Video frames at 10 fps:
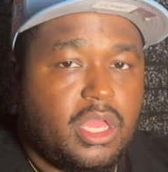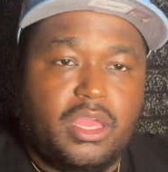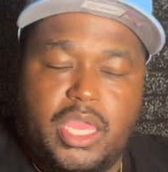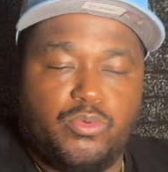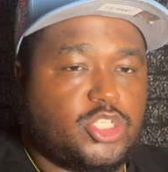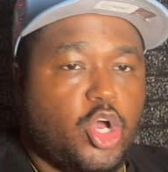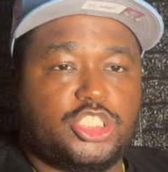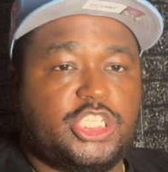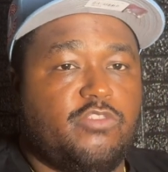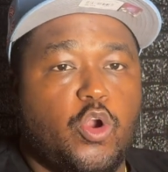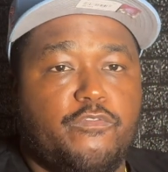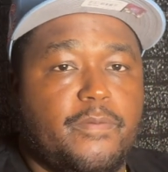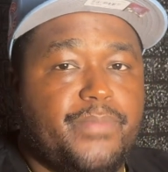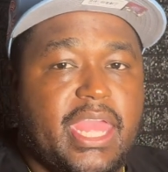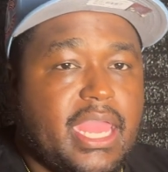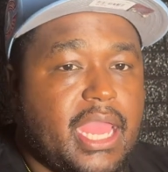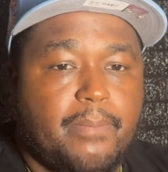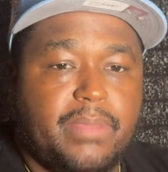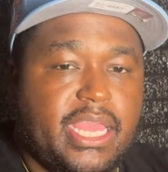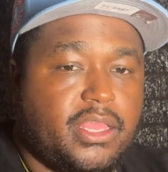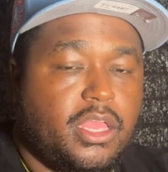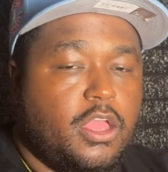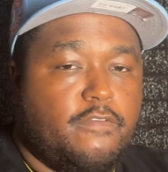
it was all she wrote from there. I mean,